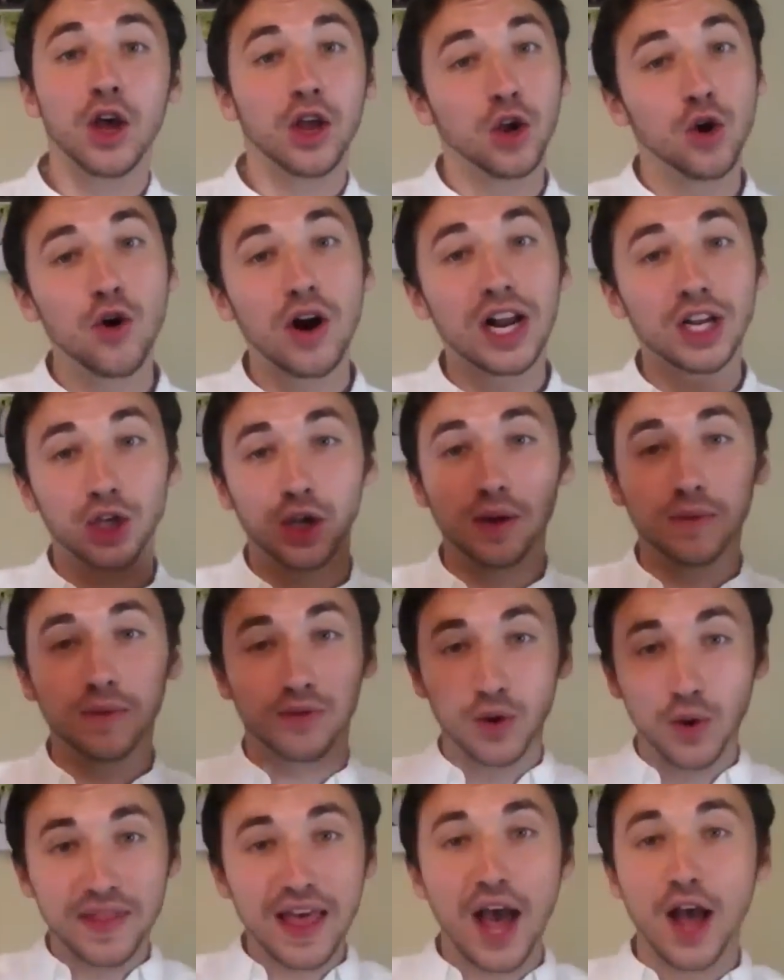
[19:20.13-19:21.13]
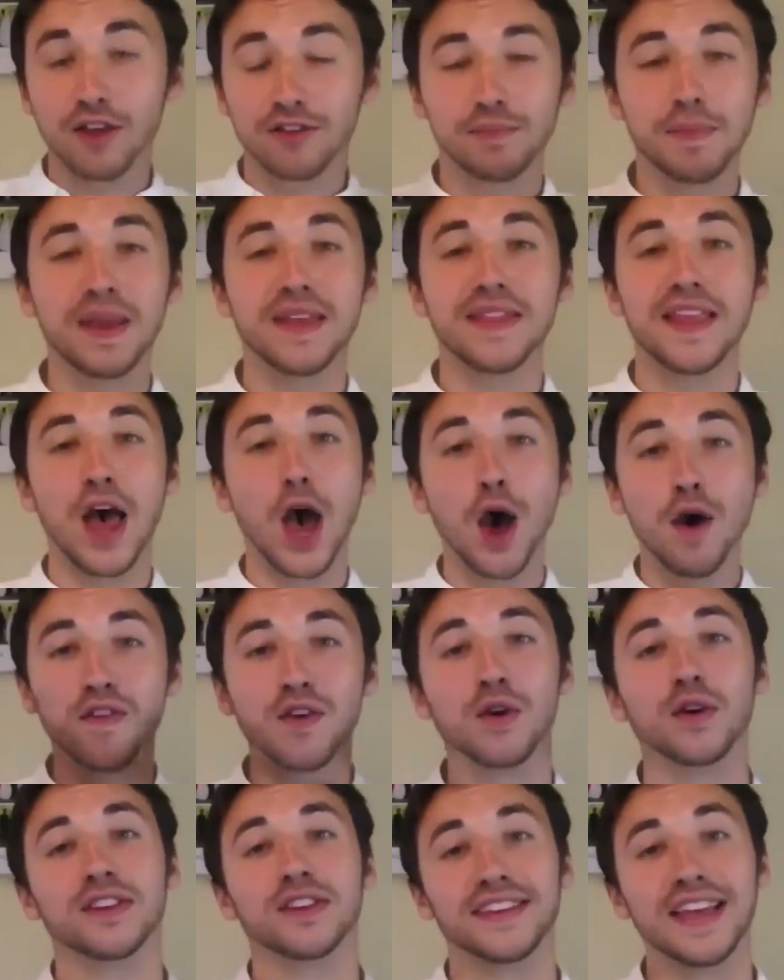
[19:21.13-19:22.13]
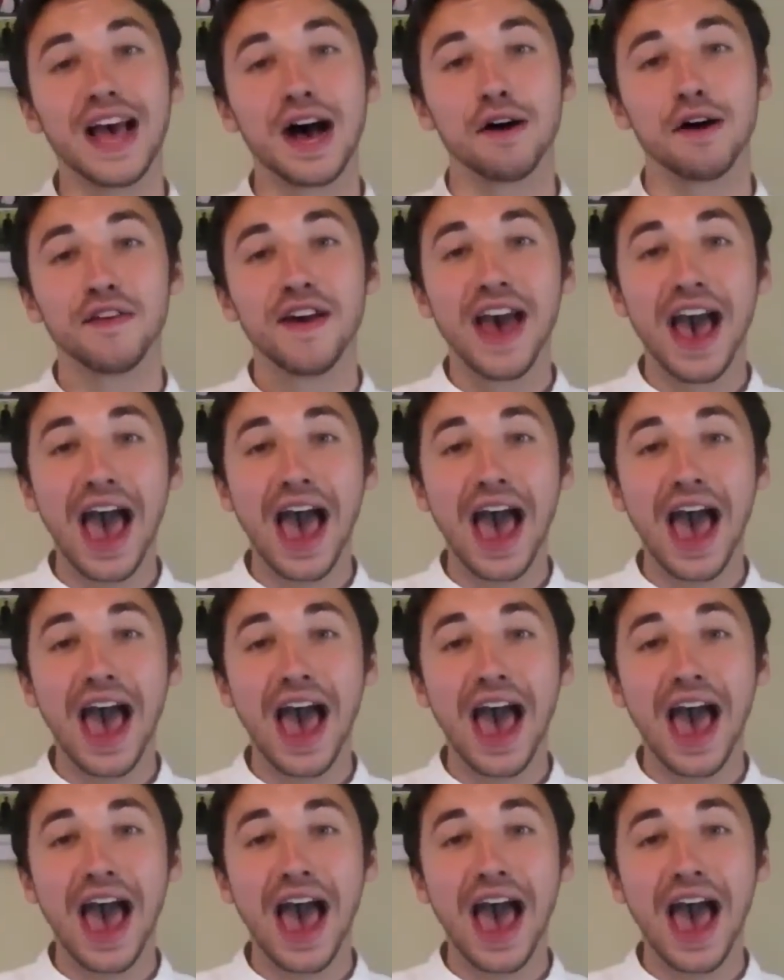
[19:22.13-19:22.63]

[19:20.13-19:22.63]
You're actually doing that, speaking that over yourself.